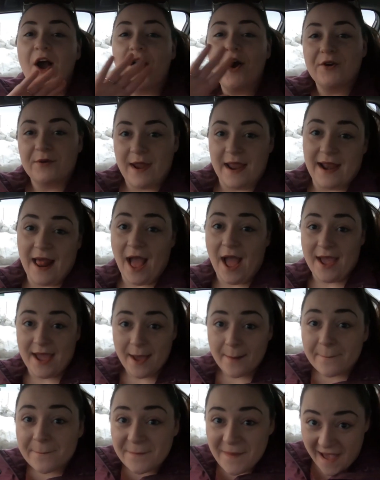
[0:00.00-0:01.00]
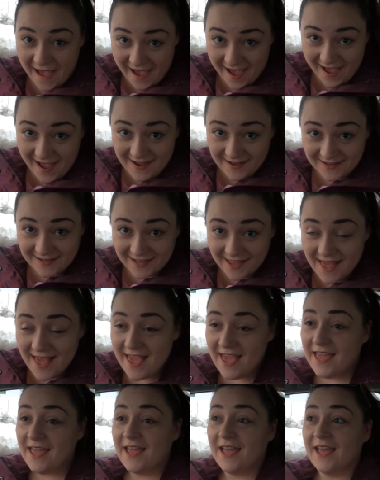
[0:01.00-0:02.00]
All right, I am back,
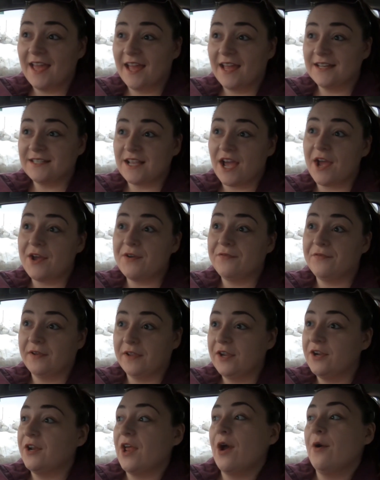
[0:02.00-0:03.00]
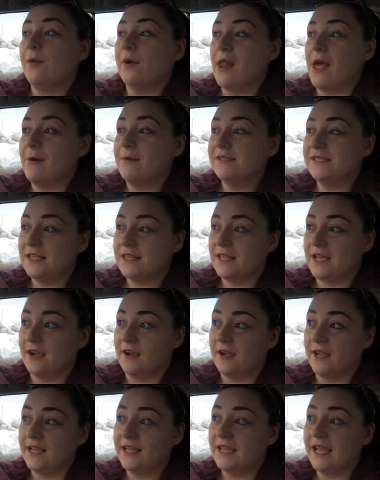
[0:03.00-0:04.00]
and I figured out when I was in
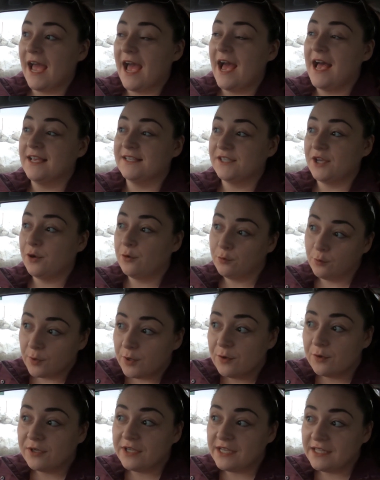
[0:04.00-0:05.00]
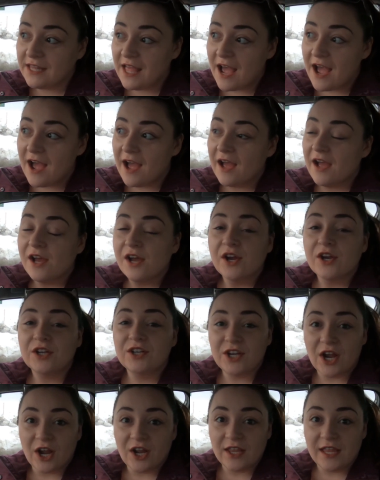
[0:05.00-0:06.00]
there, it has arugula,
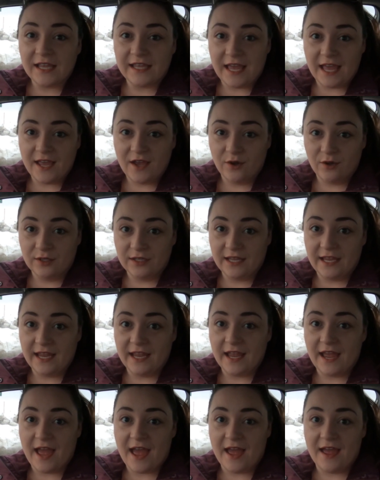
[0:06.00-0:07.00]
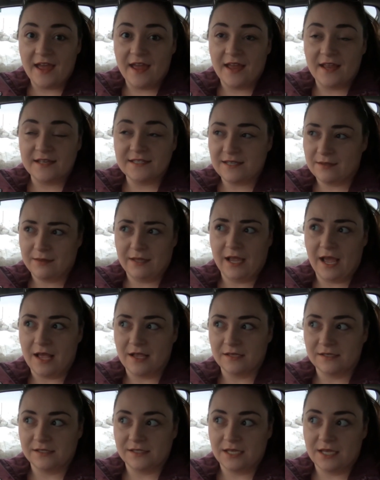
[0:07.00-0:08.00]
garlic aioli, and something
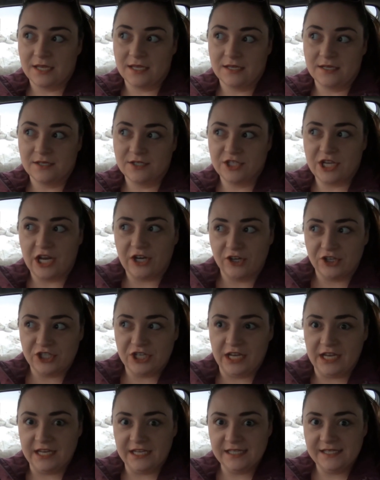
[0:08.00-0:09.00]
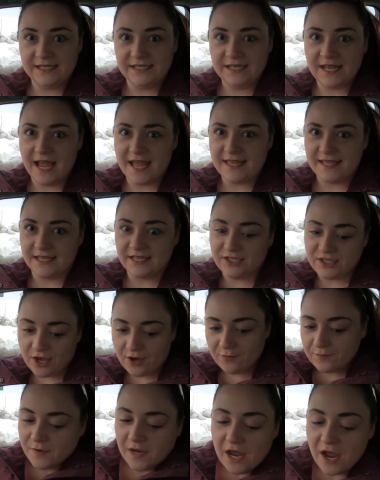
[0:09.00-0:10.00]
else. Cheddar cheese? I think
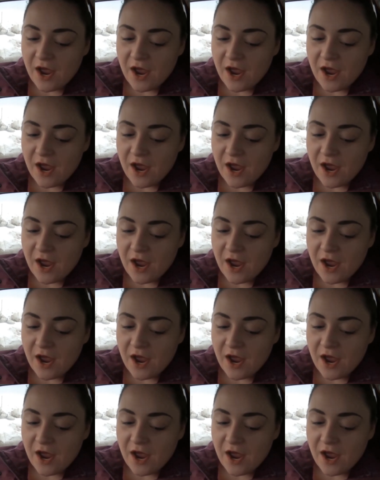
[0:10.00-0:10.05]
so.